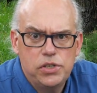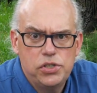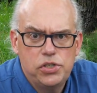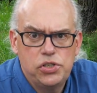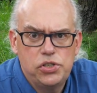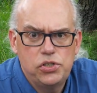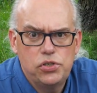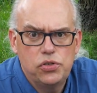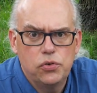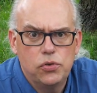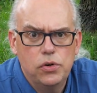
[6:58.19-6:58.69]

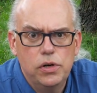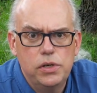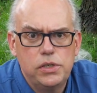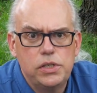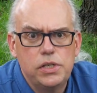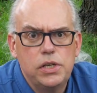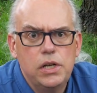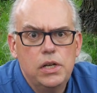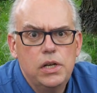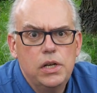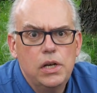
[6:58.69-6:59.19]

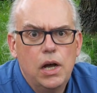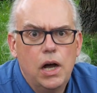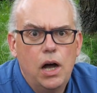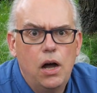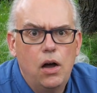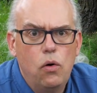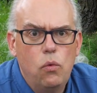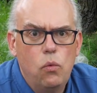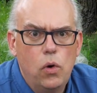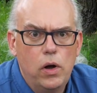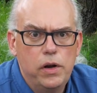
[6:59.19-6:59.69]
short
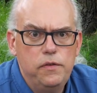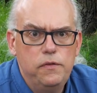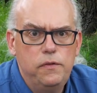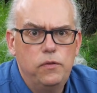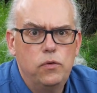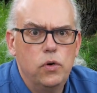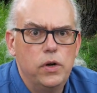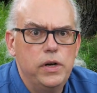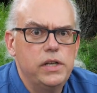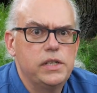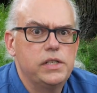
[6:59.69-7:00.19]
uh, one foot